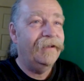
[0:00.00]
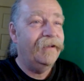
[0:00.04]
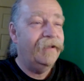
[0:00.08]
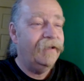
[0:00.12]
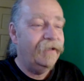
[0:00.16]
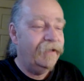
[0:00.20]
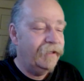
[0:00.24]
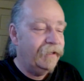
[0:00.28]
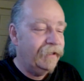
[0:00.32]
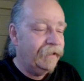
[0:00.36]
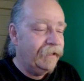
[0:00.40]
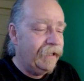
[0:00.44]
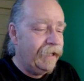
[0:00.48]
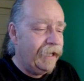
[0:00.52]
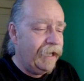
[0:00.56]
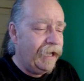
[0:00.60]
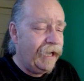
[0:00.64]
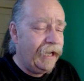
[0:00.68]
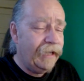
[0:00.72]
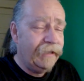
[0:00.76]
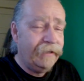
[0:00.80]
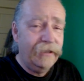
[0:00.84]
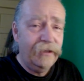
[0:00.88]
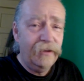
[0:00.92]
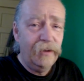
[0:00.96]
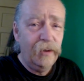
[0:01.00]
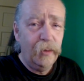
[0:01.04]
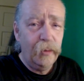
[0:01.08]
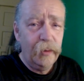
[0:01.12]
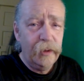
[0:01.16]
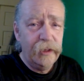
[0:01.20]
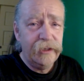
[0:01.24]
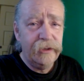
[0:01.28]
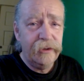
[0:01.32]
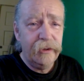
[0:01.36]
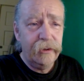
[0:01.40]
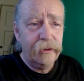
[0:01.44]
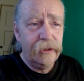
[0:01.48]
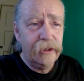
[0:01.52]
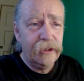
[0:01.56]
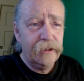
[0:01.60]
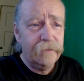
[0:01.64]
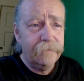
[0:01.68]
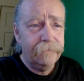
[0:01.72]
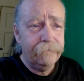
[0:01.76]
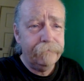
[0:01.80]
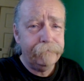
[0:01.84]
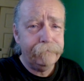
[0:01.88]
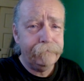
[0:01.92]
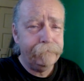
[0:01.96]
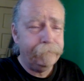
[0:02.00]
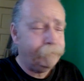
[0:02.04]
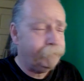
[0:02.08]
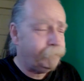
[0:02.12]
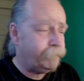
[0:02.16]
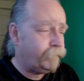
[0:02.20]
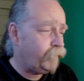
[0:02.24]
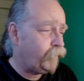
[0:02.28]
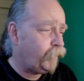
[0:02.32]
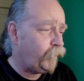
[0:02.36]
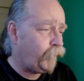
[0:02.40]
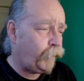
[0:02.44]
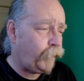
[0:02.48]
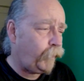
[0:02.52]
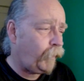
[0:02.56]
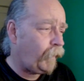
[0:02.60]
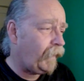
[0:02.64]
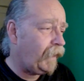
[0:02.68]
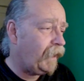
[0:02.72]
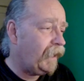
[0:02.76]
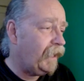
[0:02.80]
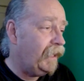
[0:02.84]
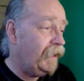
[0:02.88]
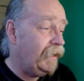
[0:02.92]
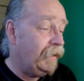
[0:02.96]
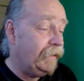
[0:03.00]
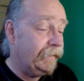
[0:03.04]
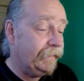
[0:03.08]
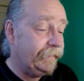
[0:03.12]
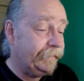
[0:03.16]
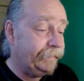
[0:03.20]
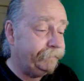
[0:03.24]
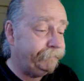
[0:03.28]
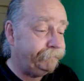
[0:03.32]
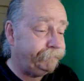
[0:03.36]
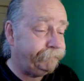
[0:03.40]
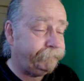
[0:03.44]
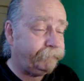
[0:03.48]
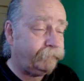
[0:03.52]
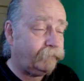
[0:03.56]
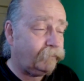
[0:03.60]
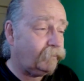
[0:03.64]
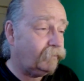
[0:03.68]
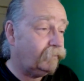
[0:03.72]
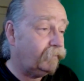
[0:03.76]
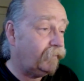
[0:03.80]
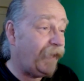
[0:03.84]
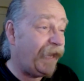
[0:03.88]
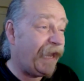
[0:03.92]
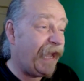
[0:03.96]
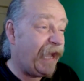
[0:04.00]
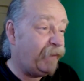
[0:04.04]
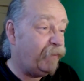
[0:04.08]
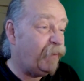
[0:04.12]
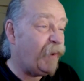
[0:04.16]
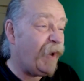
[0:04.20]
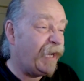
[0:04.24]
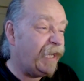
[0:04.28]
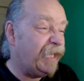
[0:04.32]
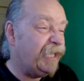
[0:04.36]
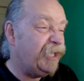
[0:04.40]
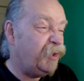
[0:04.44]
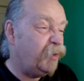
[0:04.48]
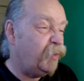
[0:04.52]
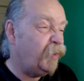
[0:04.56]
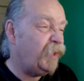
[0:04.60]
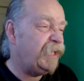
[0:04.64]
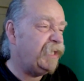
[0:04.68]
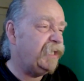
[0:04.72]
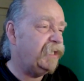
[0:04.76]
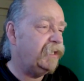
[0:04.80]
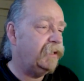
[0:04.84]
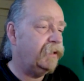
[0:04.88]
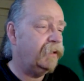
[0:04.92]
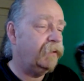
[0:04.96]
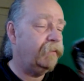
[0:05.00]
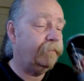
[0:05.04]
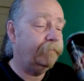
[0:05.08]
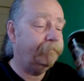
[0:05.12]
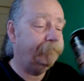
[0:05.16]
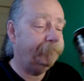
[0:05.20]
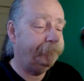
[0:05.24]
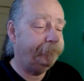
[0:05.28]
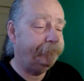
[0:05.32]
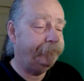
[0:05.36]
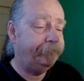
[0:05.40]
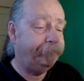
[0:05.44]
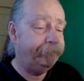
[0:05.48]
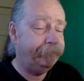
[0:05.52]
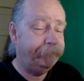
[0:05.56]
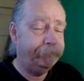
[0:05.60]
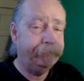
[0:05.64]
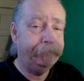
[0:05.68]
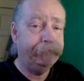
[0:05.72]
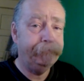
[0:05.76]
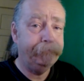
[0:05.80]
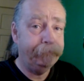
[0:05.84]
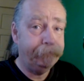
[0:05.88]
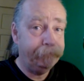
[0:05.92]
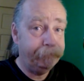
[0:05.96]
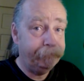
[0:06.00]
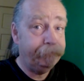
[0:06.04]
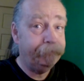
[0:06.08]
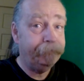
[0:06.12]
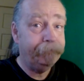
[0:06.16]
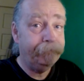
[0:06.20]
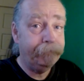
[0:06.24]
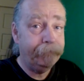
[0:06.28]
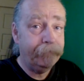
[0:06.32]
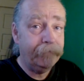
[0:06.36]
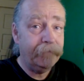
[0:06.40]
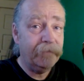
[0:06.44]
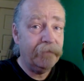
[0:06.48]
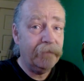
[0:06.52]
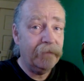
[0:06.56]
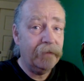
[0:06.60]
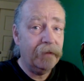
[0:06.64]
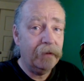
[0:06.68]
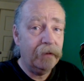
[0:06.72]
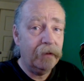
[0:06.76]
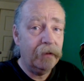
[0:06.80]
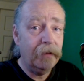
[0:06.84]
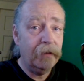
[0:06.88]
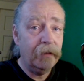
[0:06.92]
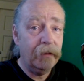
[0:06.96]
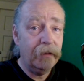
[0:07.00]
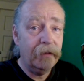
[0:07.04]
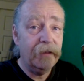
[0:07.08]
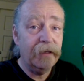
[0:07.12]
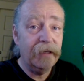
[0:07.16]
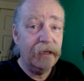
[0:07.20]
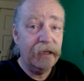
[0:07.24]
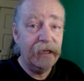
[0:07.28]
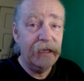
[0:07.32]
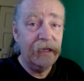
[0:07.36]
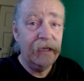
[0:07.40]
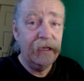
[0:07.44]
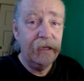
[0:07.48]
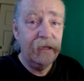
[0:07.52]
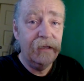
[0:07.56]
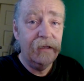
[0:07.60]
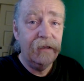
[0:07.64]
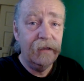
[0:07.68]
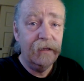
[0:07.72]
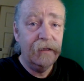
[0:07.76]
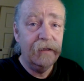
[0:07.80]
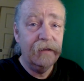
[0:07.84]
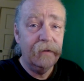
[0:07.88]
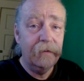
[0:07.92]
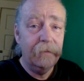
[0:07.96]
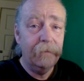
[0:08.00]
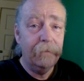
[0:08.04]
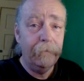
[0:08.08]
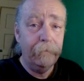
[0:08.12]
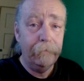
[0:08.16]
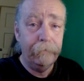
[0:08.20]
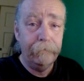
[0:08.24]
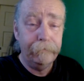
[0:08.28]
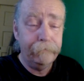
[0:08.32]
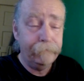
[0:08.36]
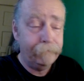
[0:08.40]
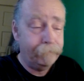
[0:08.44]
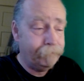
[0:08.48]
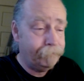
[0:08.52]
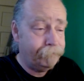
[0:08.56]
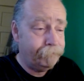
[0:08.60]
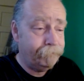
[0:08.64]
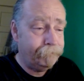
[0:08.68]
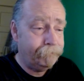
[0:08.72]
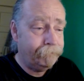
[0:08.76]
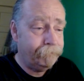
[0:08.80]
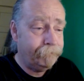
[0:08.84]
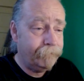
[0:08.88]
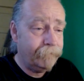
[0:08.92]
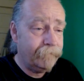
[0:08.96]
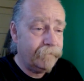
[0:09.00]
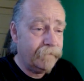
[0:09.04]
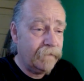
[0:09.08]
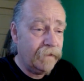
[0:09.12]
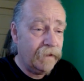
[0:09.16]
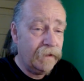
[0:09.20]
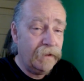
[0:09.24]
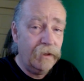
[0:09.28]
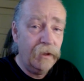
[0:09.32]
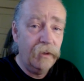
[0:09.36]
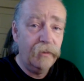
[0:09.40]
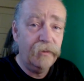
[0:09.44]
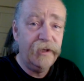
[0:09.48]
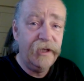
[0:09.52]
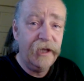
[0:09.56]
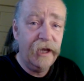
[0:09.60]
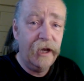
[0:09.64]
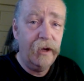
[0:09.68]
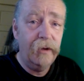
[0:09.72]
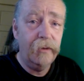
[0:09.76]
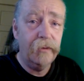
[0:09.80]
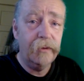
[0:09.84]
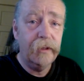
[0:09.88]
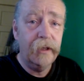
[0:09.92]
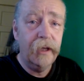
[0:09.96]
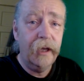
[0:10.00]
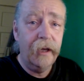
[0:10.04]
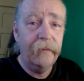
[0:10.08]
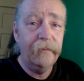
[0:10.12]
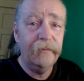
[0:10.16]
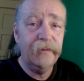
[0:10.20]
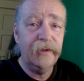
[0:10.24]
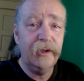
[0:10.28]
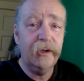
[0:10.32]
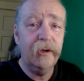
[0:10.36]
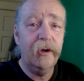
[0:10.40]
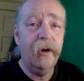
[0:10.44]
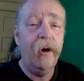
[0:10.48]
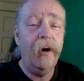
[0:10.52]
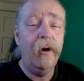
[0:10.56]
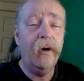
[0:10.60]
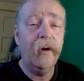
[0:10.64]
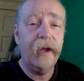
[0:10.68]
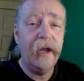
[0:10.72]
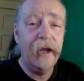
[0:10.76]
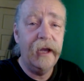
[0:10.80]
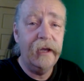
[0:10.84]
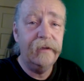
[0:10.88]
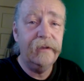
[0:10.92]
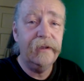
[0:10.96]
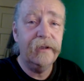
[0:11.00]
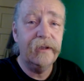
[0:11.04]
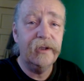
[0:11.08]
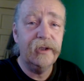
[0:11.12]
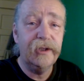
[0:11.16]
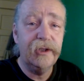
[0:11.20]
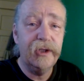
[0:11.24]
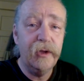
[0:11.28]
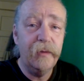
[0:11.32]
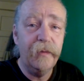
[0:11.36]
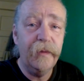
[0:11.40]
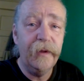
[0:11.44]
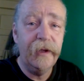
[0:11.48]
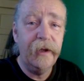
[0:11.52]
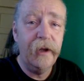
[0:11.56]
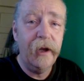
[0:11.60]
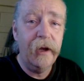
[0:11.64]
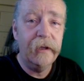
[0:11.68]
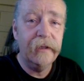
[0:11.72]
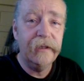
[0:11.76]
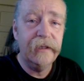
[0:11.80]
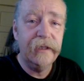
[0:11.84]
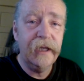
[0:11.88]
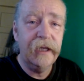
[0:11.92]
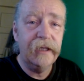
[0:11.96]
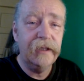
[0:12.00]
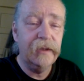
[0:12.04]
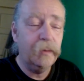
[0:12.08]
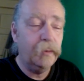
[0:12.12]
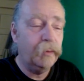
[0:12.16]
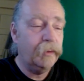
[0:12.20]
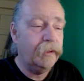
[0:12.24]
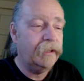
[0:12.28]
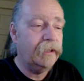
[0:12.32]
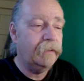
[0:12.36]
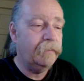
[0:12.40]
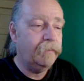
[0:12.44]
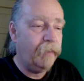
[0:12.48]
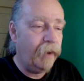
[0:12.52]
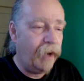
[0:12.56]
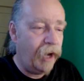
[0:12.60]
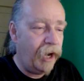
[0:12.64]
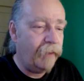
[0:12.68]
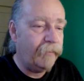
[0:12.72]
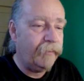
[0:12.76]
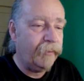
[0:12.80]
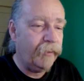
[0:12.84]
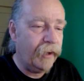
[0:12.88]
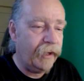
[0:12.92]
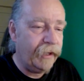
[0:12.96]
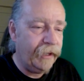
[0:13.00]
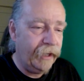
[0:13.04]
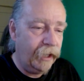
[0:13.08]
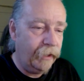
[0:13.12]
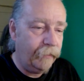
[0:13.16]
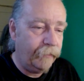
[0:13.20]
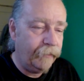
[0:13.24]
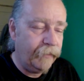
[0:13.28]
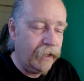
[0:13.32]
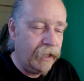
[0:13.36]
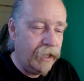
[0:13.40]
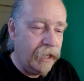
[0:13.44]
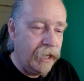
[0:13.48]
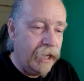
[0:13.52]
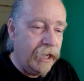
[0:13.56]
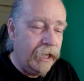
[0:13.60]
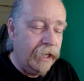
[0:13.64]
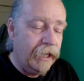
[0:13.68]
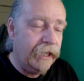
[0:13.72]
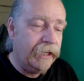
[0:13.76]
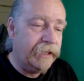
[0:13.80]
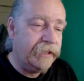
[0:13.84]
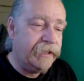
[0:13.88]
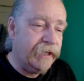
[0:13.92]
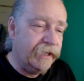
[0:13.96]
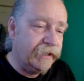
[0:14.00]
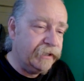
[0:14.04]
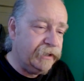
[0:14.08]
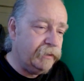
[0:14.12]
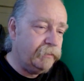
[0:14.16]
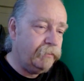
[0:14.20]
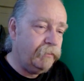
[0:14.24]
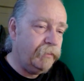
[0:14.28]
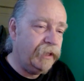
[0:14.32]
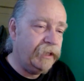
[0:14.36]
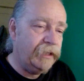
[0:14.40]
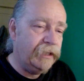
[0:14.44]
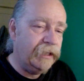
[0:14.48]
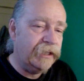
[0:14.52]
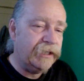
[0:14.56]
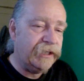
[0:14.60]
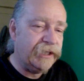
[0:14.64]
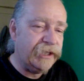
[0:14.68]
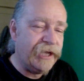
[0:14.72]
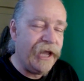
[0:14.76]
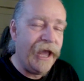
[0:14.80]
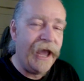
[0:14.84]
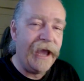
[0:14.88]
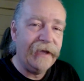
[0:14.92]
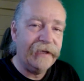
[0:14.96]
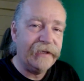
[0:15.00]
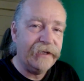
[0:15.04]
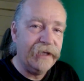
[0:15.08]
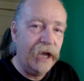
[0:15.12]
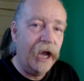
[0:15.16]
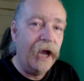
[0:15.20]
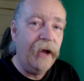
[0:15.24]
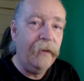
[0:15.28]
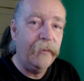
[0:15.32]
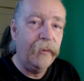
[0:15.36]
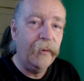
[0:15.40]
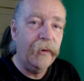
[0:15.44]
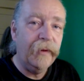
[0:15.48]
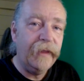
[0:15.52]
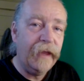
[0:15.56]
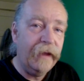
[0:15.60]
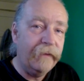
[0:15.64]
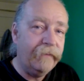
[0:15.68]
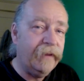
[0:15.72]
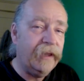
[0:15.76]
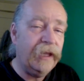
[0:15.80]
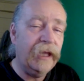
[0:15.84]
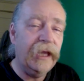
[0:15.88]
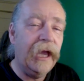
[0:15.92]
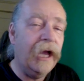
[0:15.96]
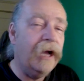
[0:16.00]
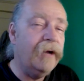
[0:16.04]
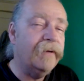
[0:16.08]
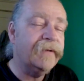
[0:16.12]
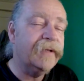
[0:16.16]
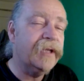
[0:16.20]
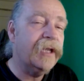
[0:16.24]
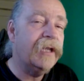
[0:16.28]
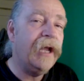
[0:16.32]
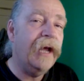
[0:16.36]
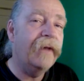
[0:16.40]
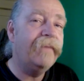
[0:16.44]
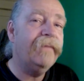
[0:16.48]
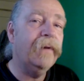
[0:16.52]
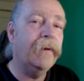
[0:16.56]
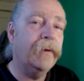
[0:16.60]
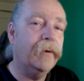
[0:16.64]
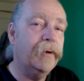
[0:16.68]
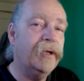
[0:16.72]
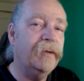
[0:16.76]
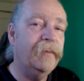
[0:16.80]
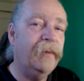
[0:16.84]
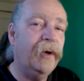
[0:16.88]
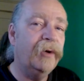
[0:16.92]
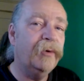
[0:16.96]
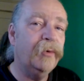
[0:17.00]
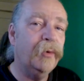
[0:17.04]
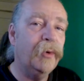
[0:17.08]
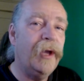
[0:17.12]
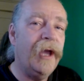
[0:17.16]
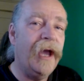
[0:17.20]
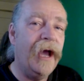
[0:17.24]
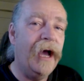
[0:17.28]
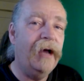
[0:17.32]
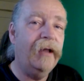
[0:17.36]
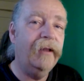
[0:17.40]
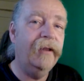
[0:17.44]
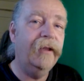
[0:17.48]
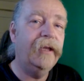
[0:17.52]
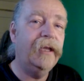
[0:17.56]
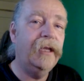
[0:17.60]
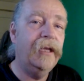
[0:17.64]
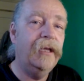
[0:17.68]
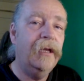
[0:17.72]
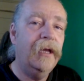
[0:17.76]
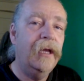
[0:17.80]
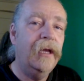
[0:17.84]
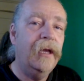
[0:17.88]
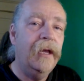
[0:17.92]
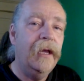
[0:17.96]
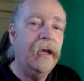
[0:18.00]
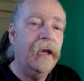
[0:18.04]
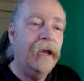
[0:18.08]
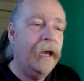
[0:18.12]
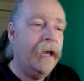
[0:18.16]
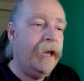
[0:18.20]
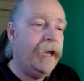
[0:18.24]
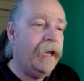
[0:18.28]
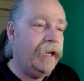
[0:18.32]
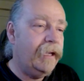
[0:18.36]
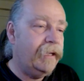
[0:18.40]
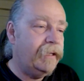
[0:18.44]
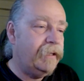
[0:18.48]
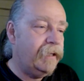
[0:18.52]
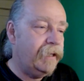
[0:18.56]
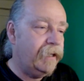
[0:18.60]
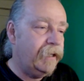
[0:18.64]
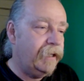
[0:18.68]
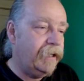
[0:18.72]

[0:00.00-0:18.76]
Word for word: because if he had, no he would have found, he would have run right into it. All you had to do was put CERN and alternate reality in a Google search, and it would have popped right up. No doubt. I'm sure all kinds of stupid nonsense would pop right up. It doesn't mean it stacks up with everything else that I've learned about reality and